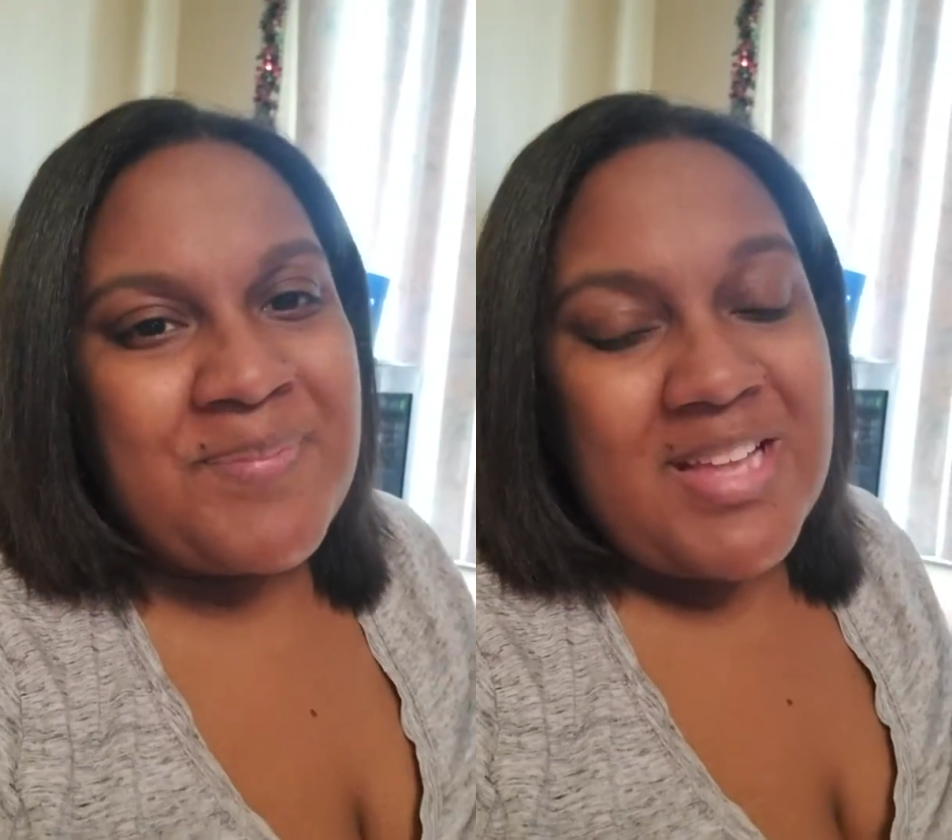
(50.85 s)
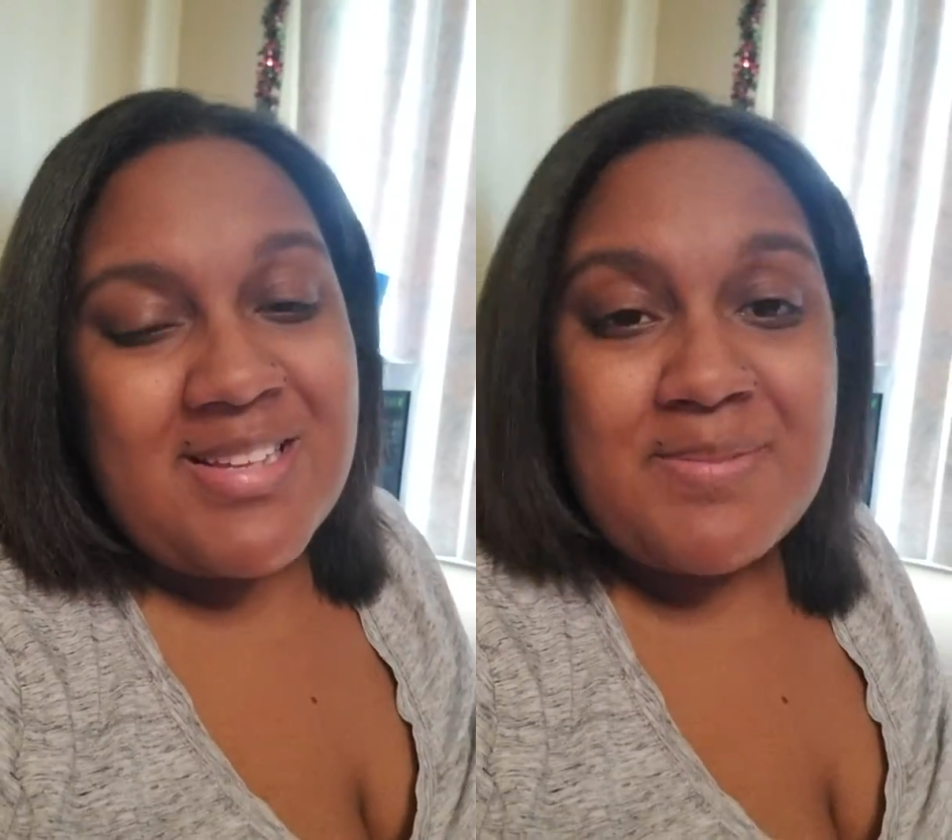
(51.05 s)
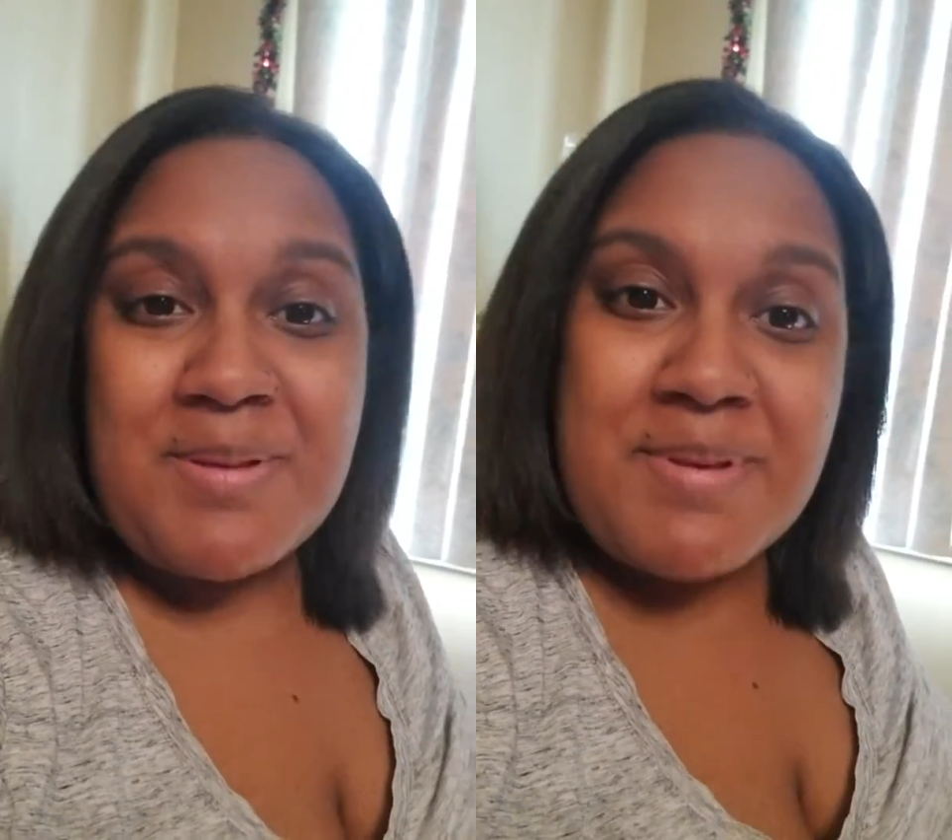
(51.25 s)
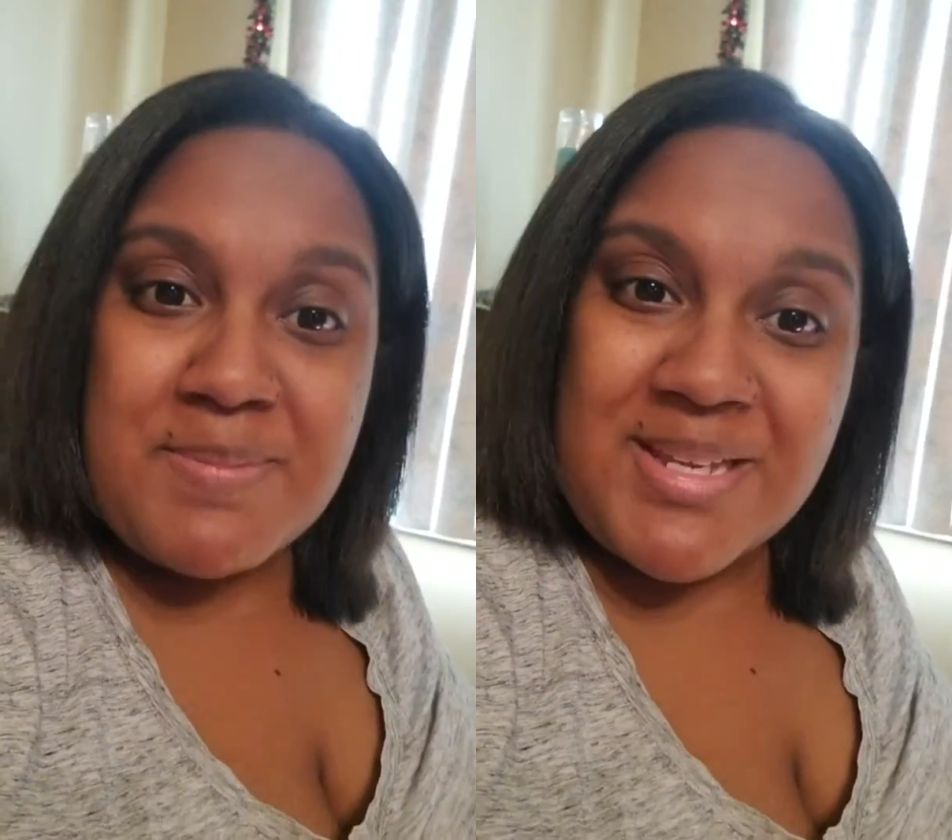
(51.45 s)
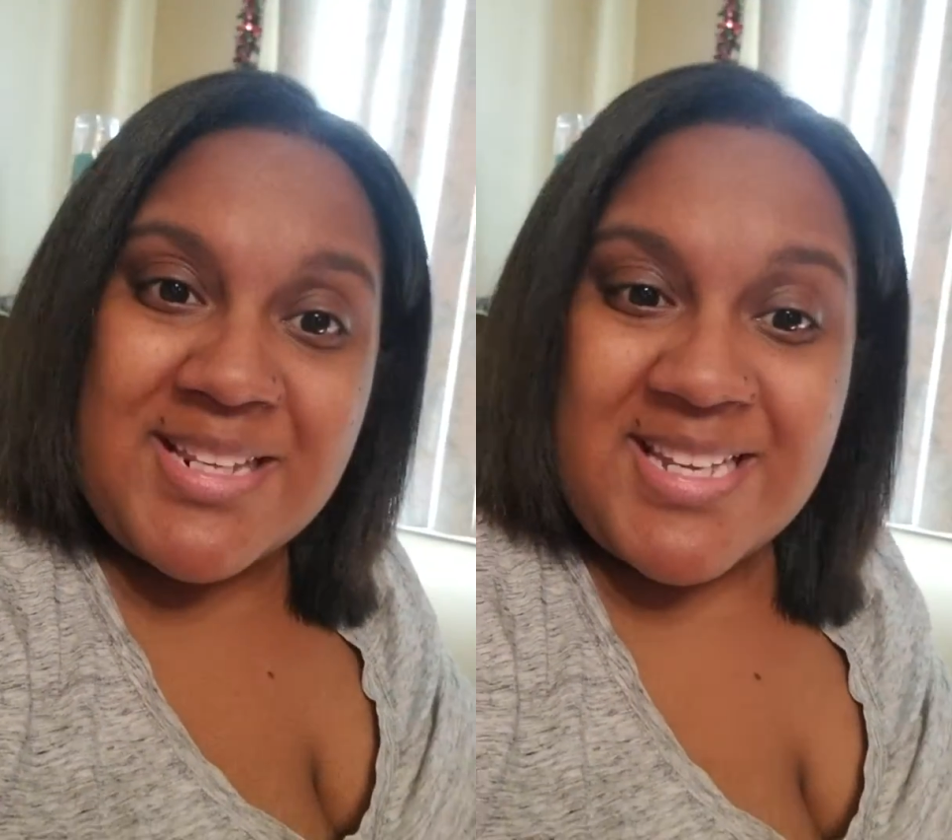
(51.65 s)
that's my
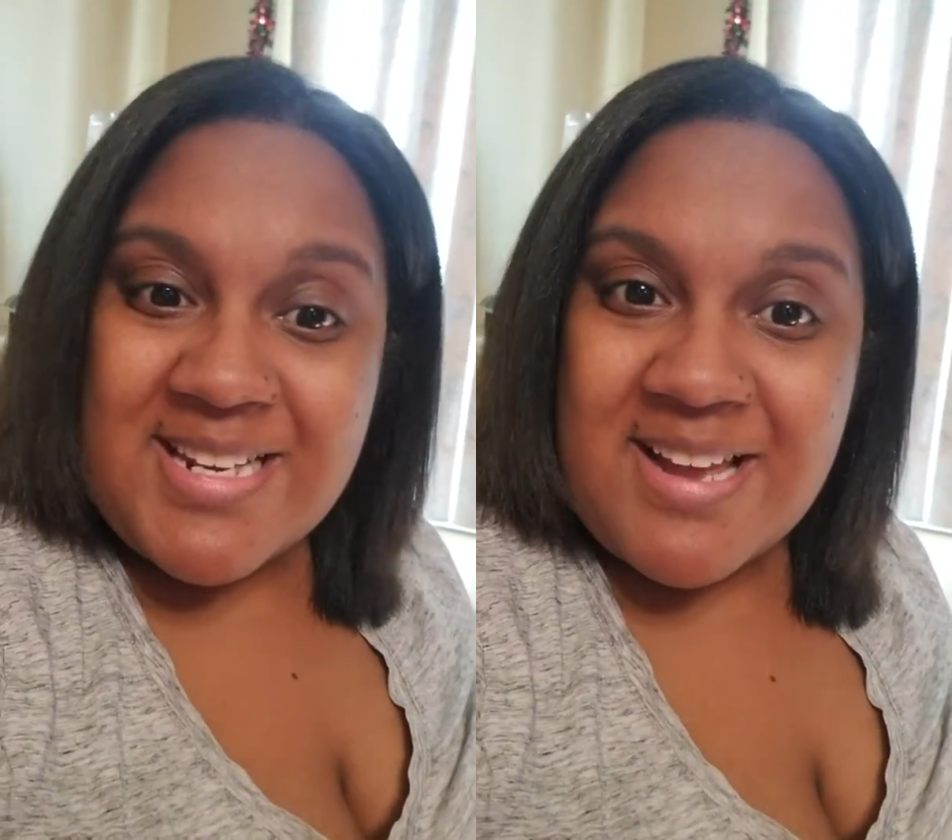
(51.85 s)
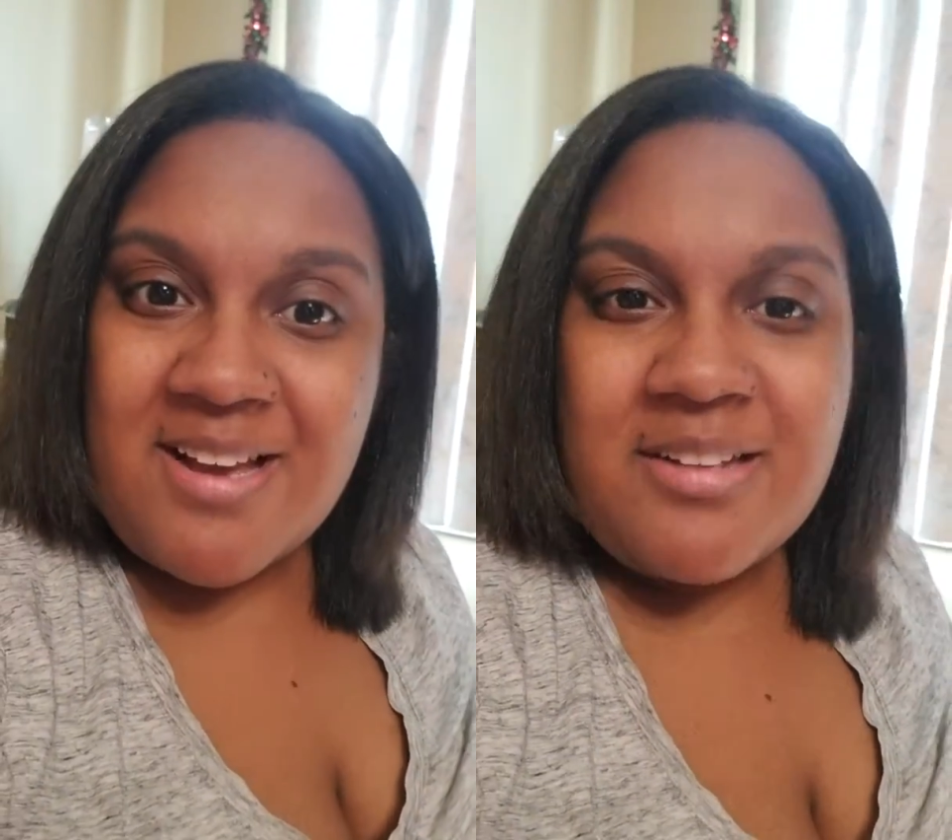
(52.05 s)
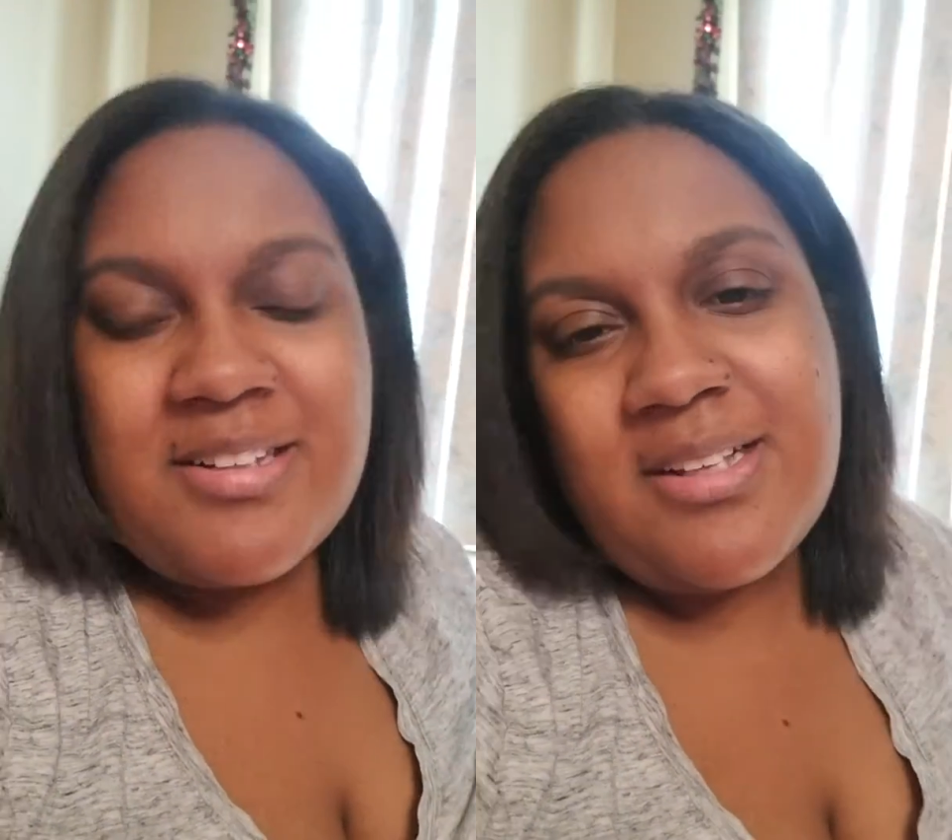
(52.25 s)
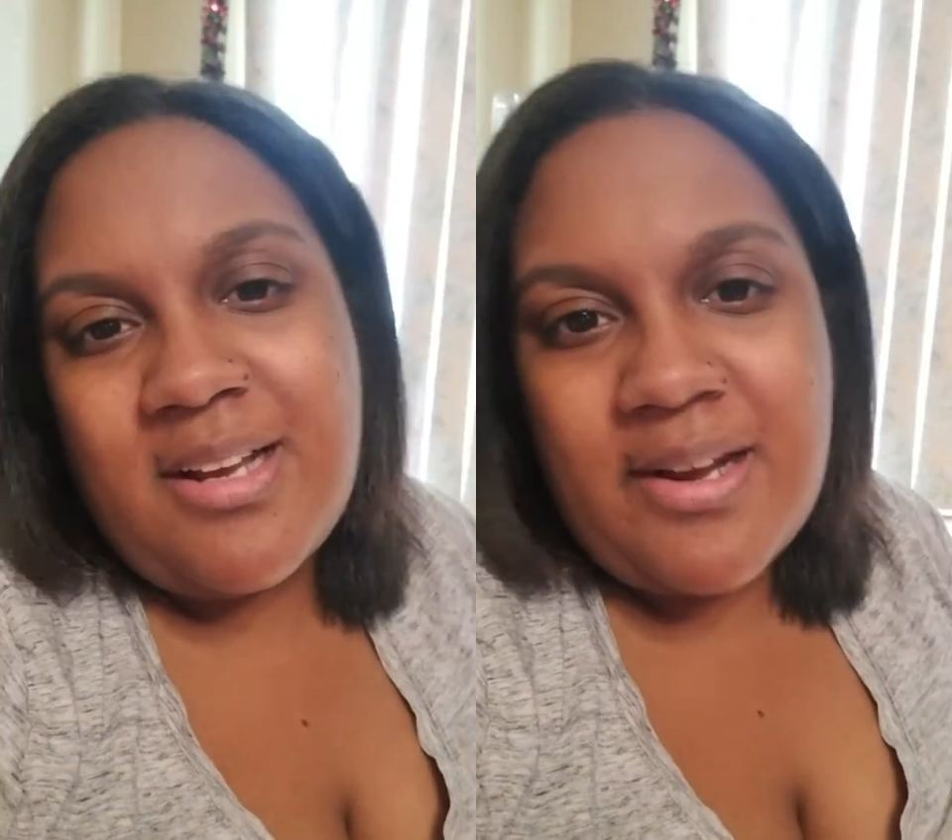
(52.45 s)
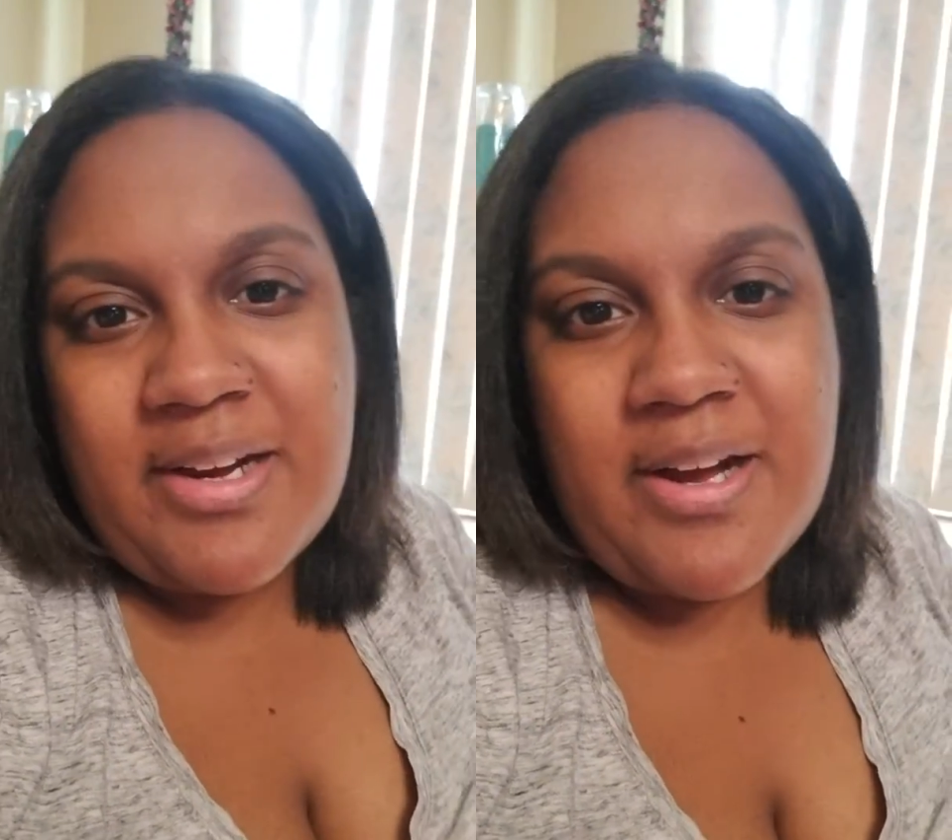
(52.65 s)
baby Nina.
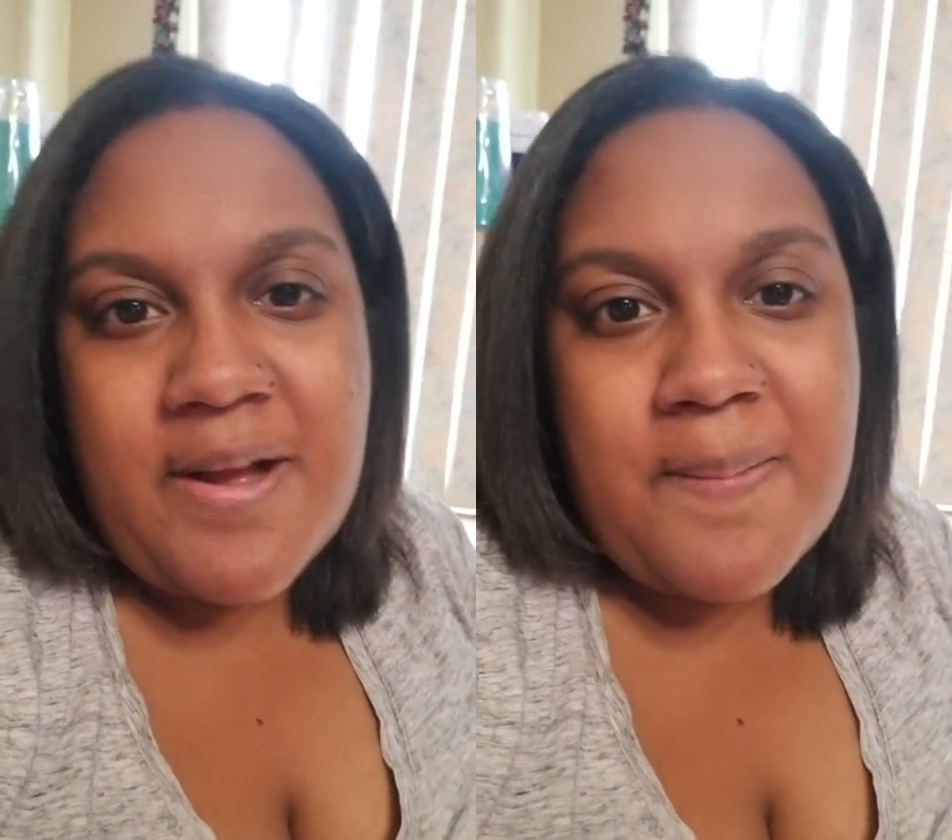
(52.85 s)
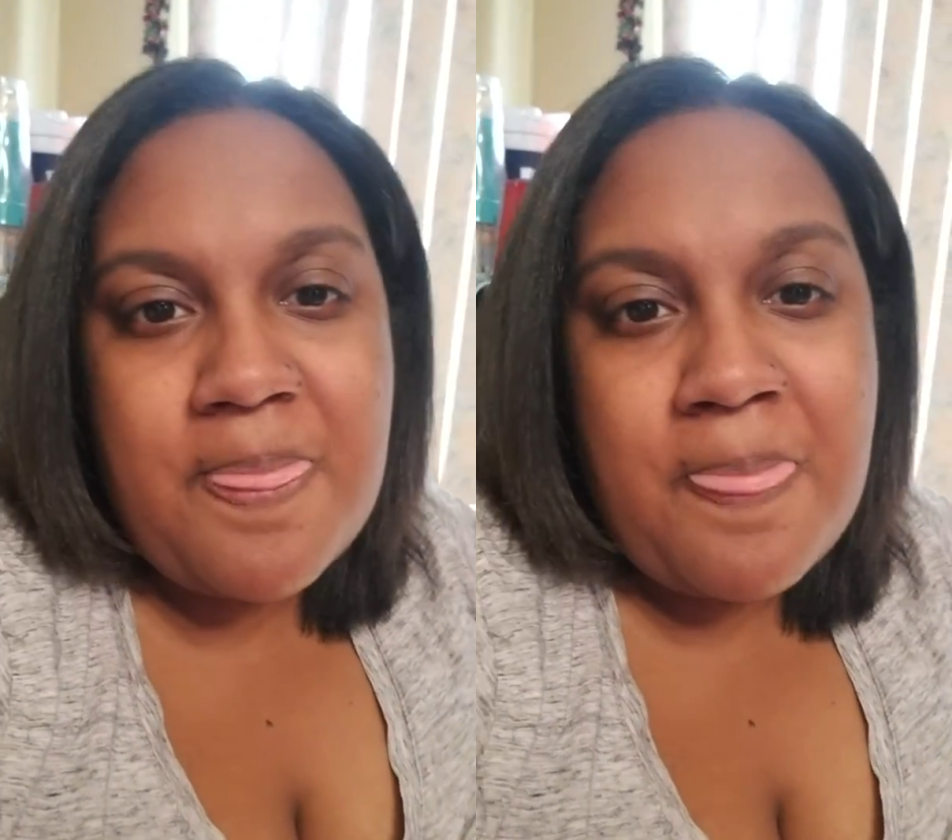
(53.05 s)
I